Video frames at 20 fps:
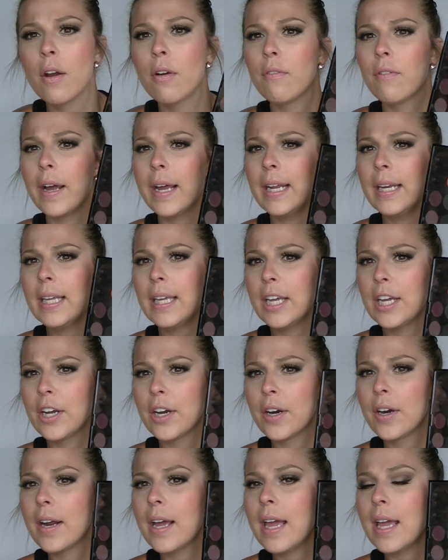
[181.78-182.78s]
right
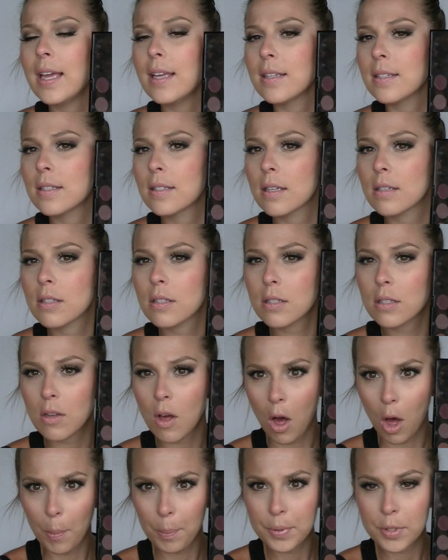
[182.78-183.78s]
here is
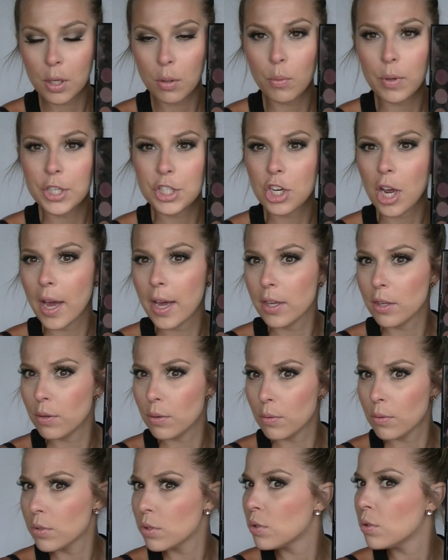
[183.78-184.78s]
Sculpt, which I
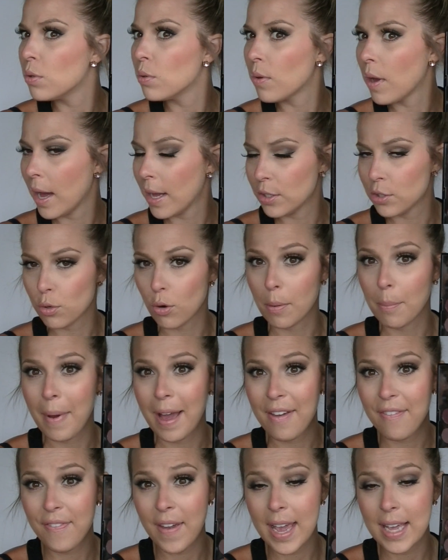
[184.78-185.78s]
use to contour
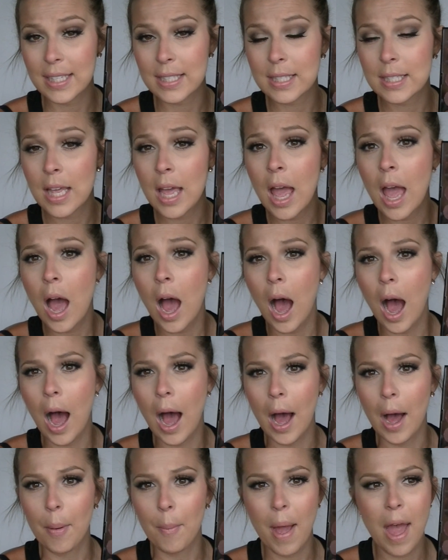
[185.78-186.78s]
my face.
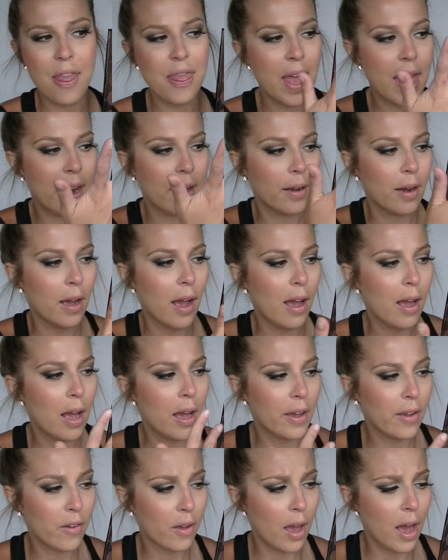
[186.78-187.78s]
And then
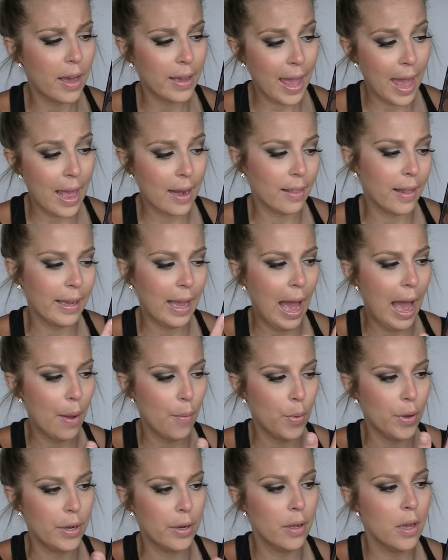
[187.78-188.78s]
again, like I
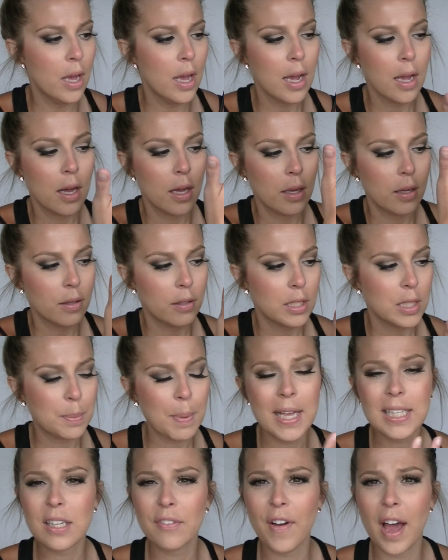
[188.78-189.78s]
would
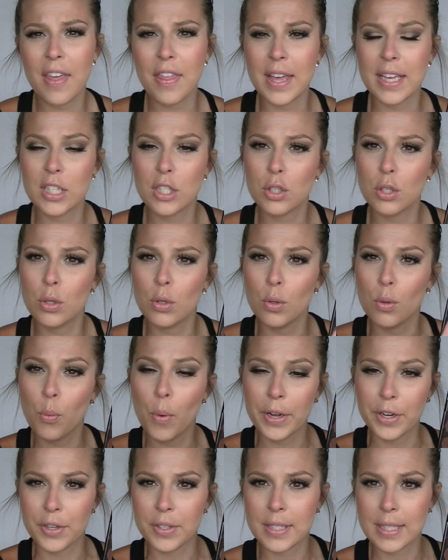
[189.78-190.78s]
specify this to
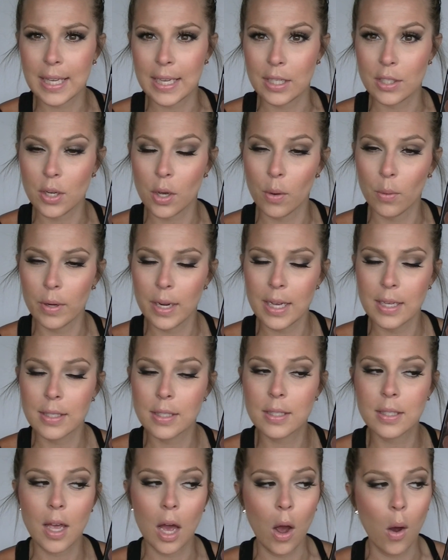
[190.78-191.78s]
what your skin tone is.
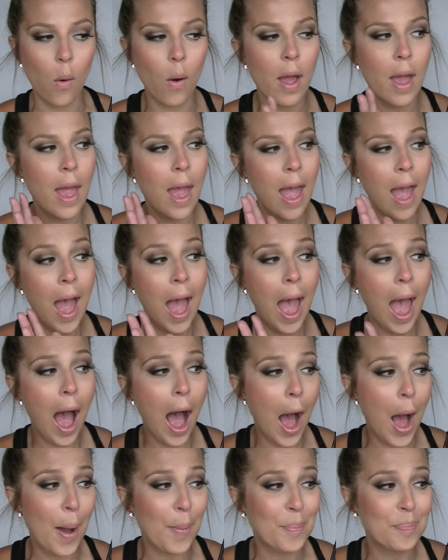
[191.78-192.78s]
So
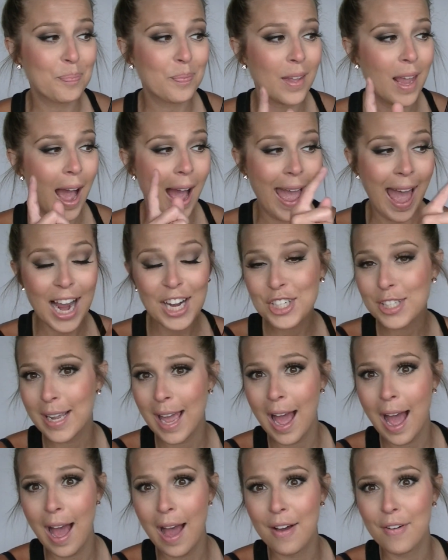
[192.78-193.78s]
I actually
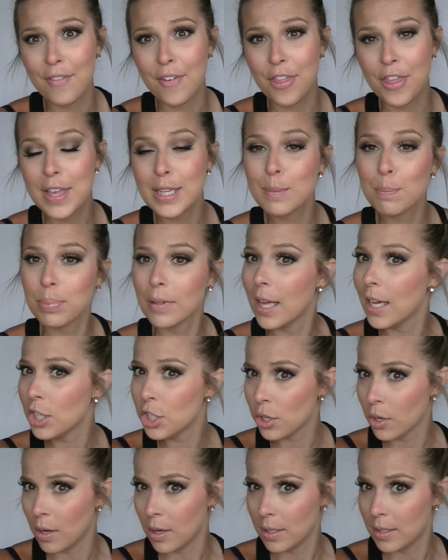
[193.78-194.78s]
have this
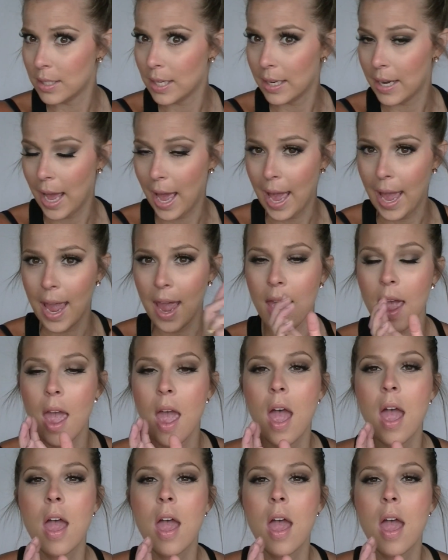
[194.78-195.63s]
blush on today